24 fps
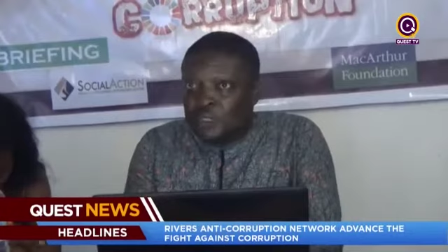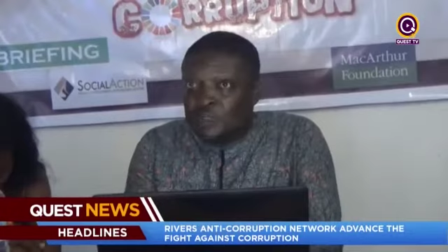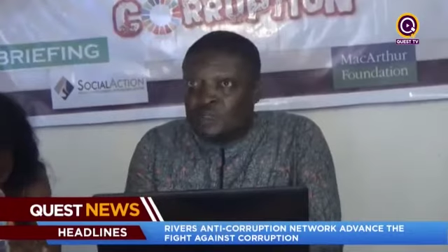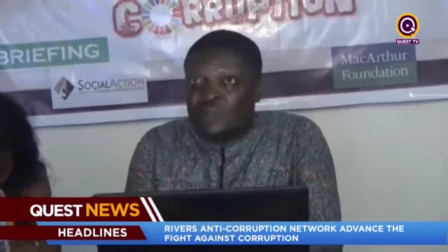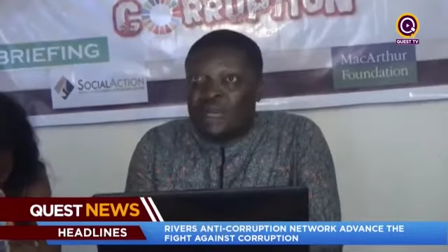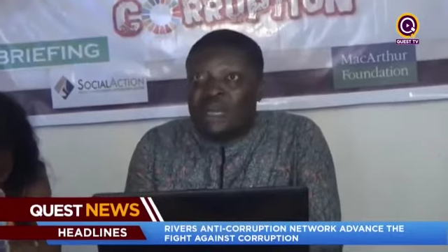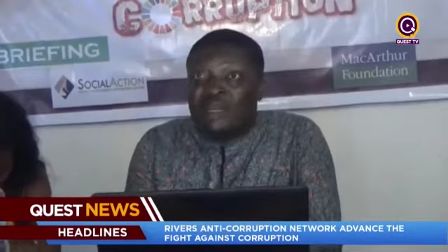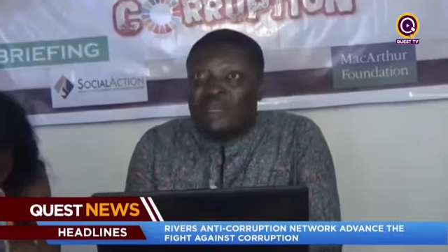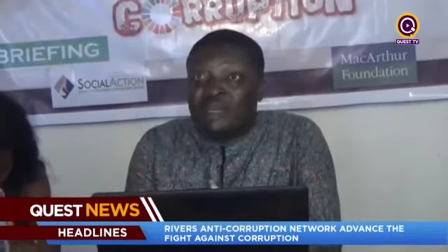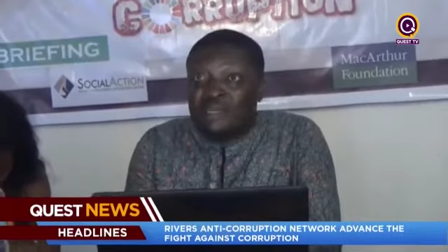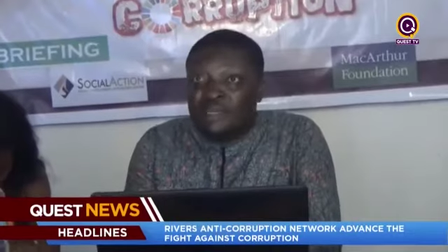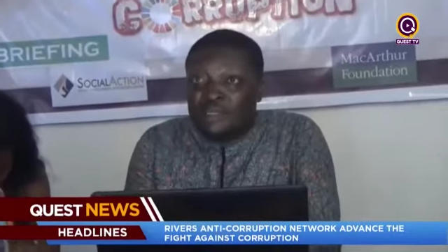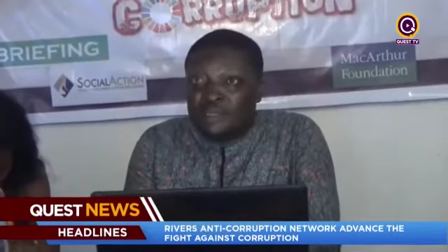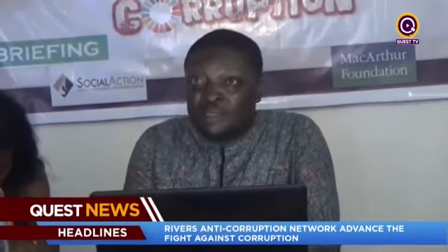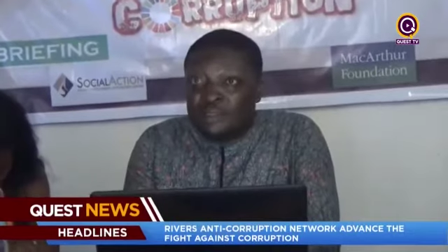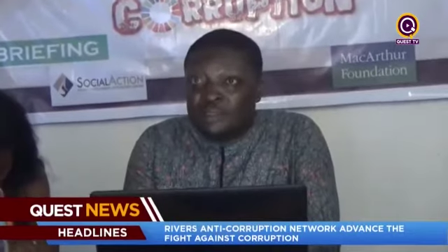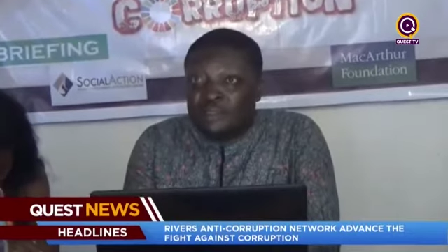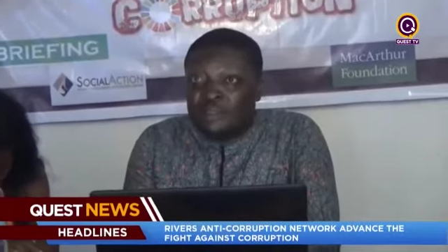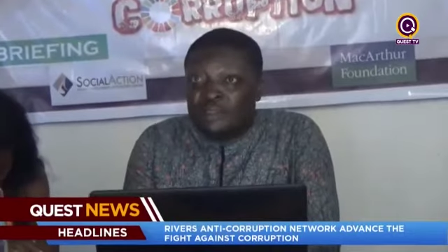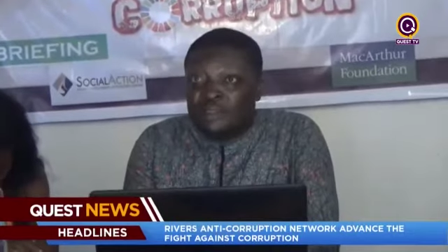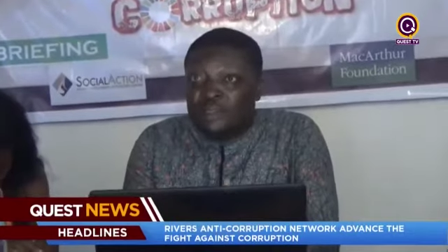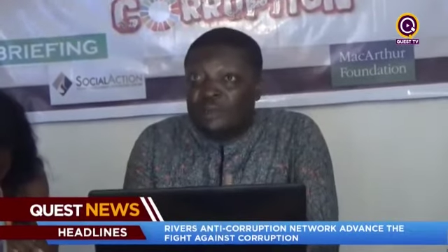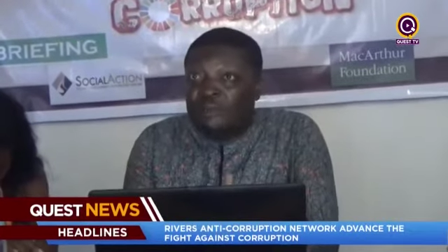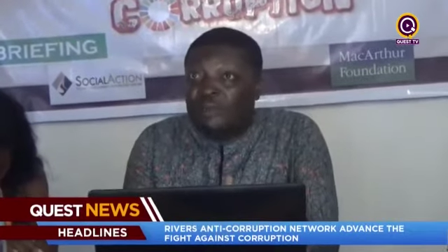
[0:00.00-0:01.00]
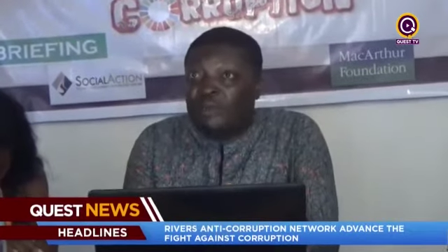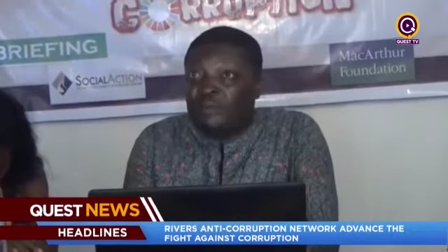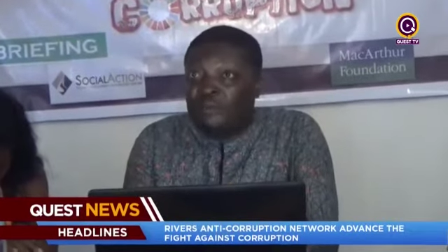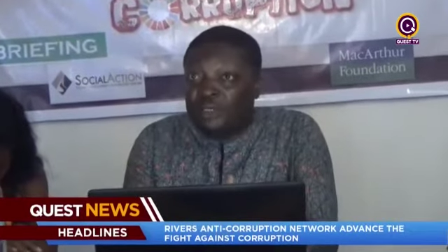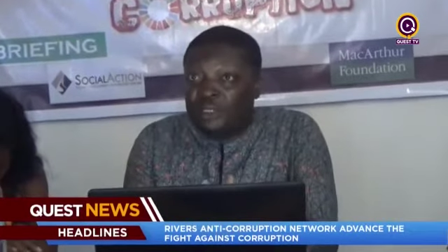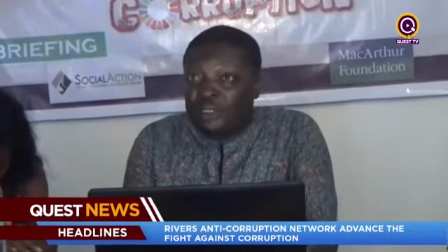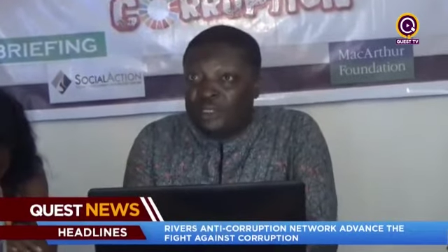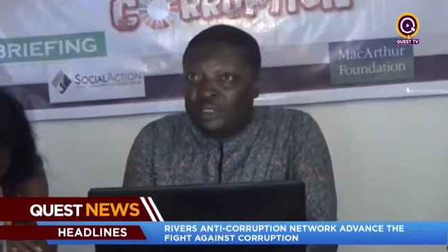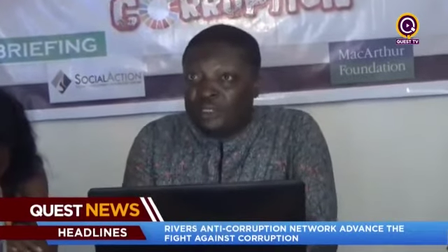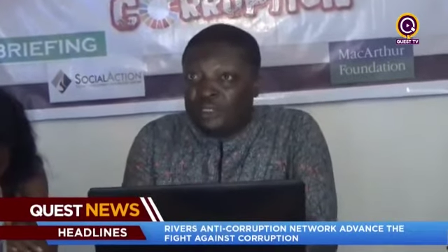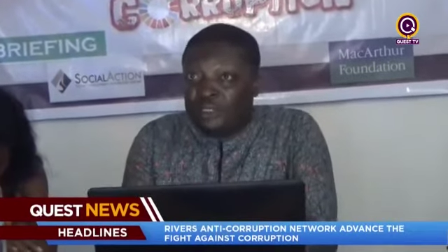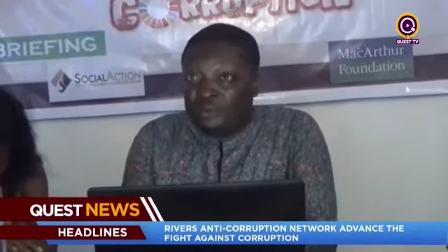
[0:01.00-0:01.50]
tracking some of
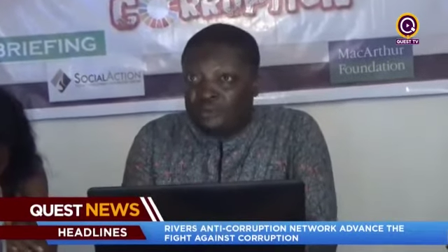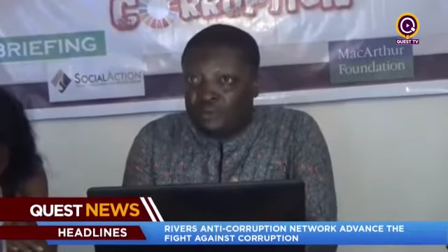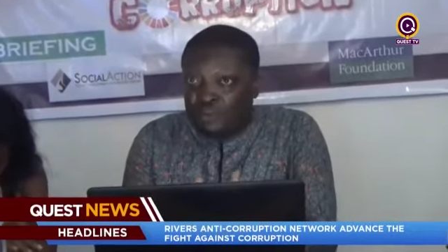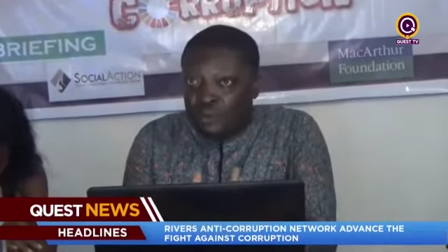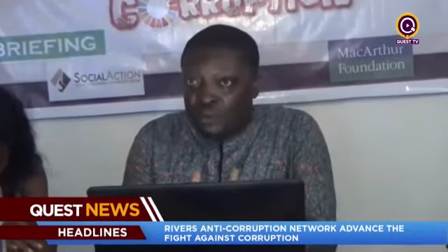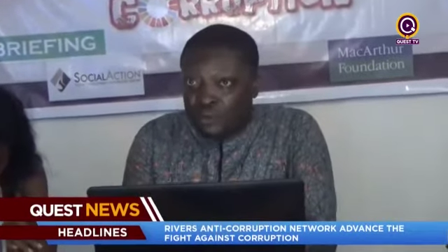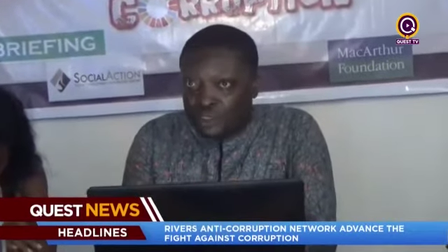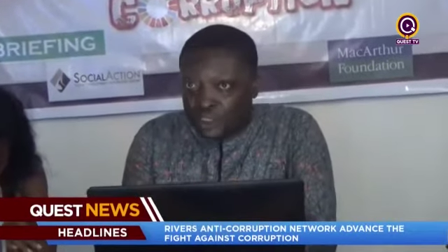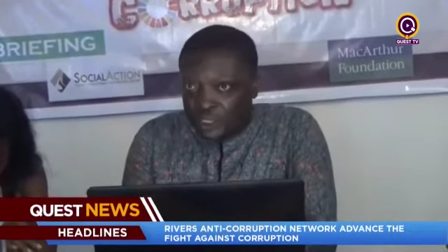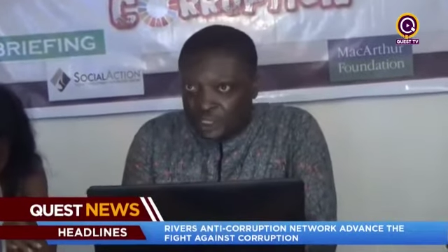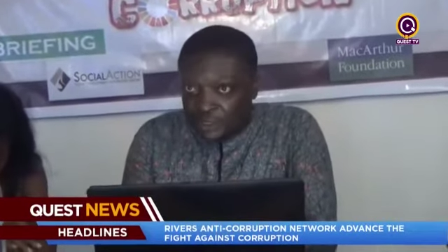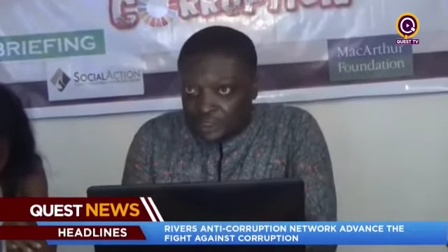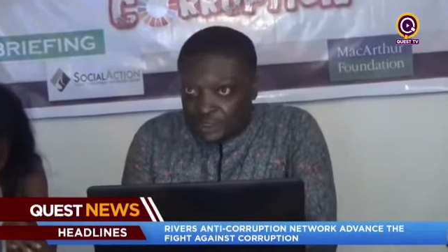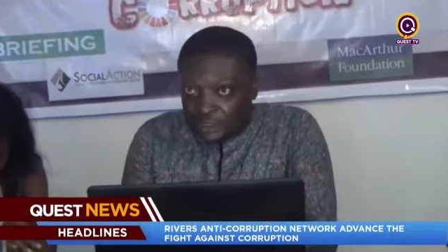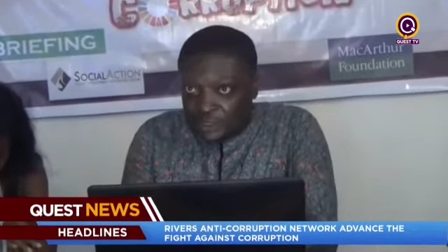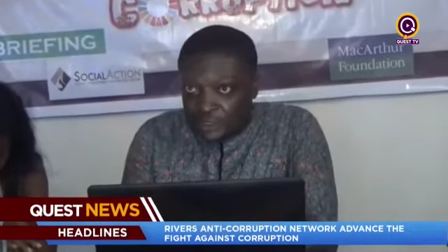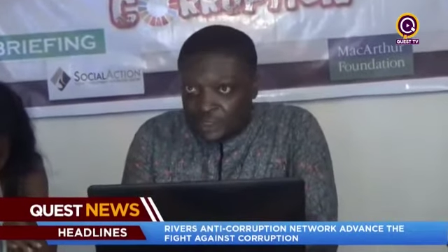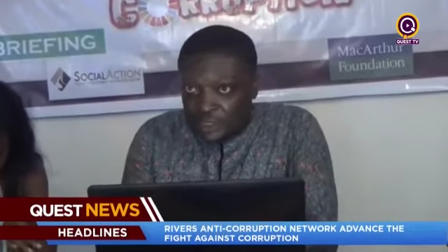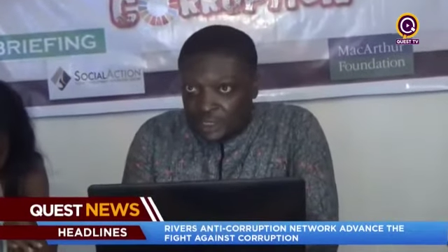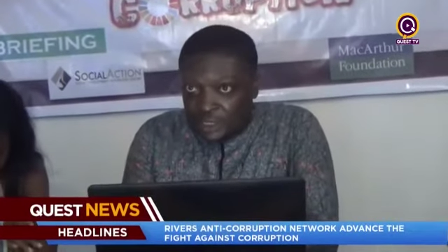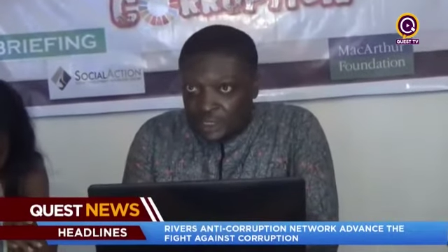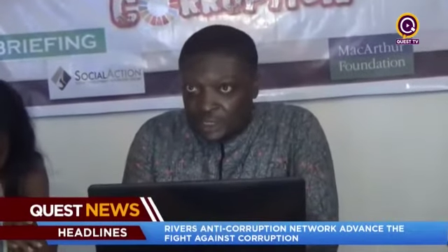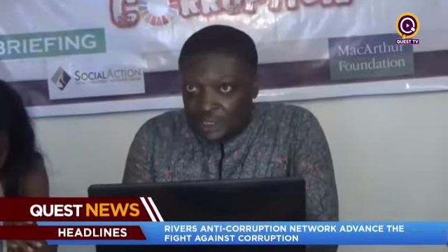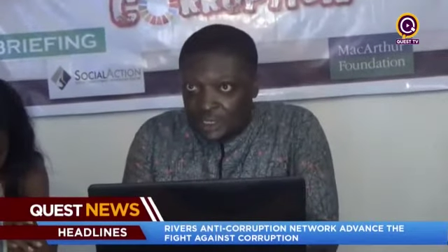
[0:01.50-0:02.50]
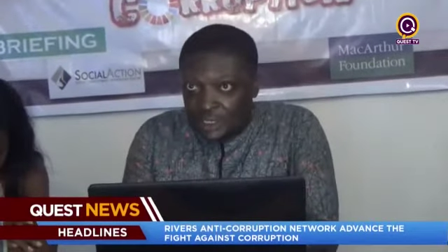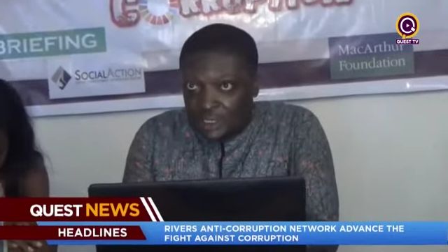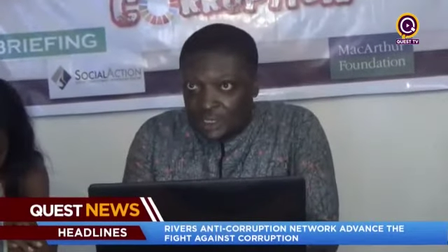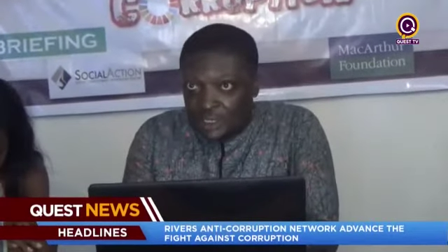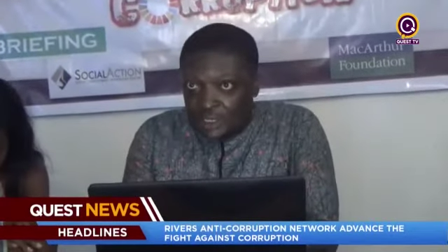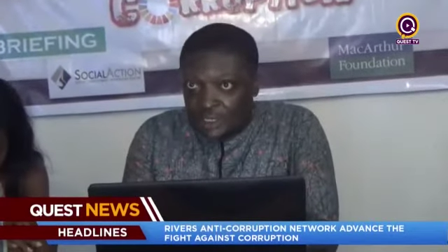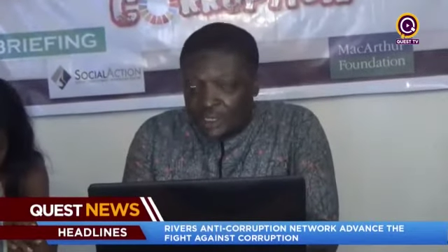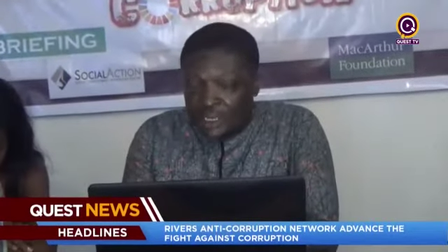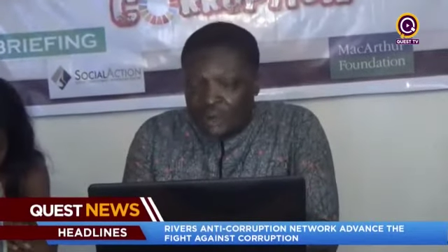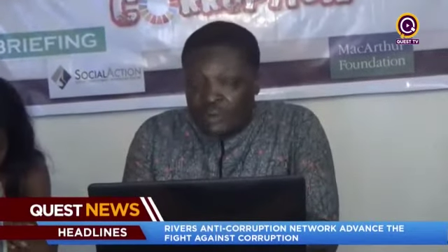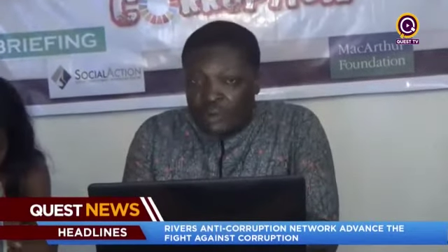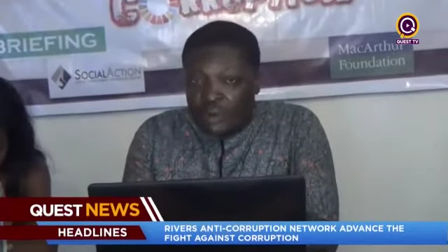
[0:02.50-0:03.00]
these projects
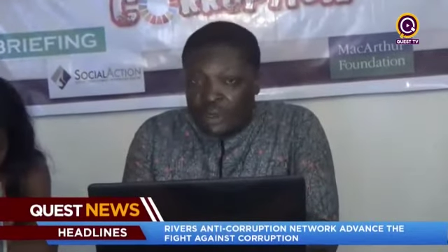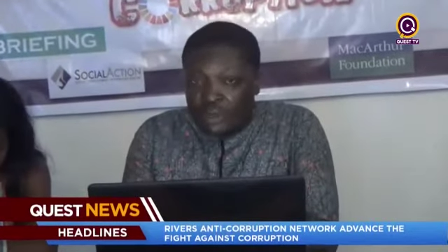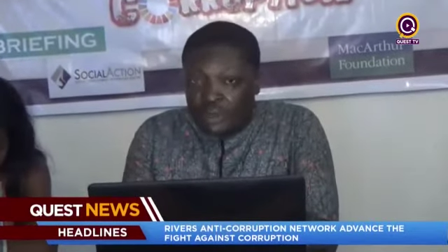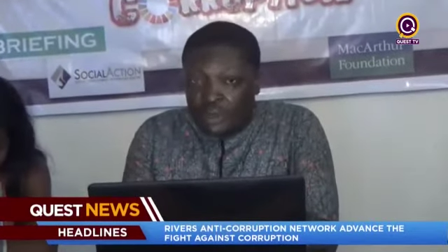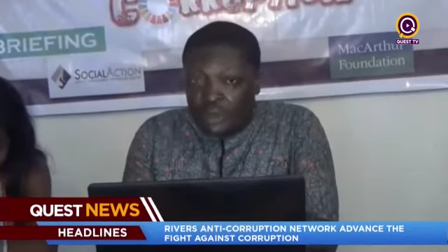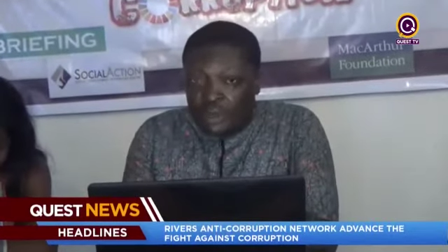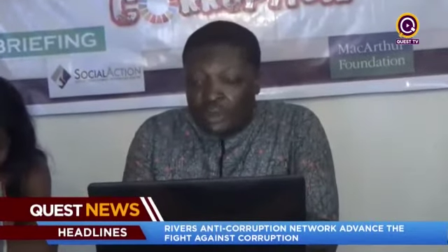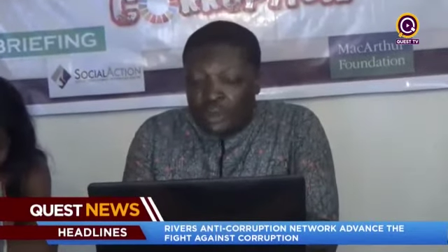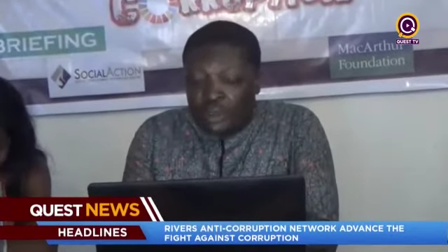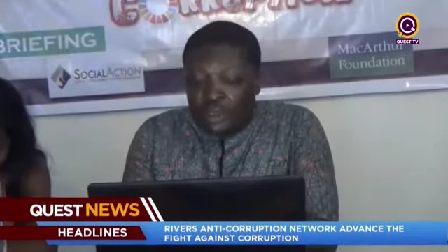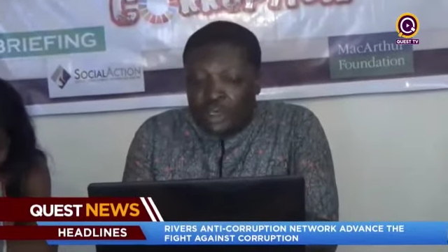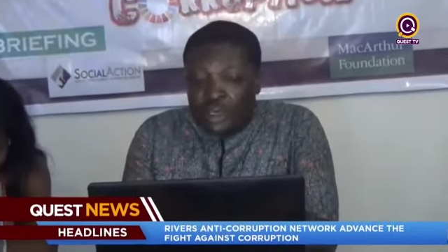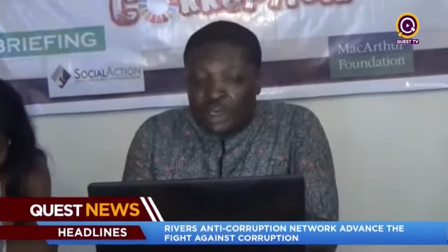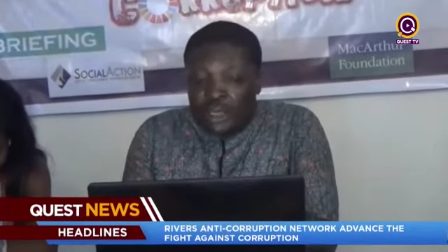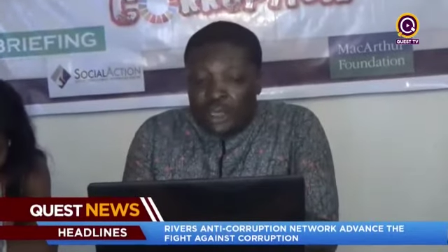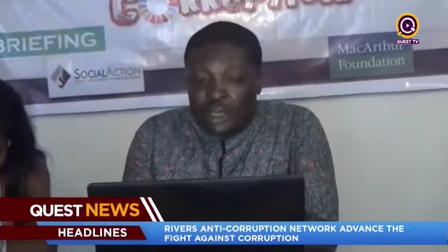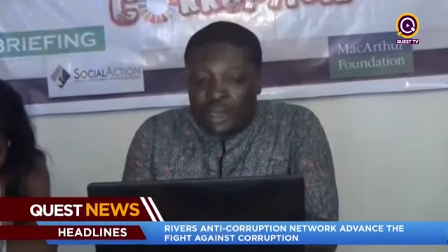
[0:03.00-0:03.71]
that were done.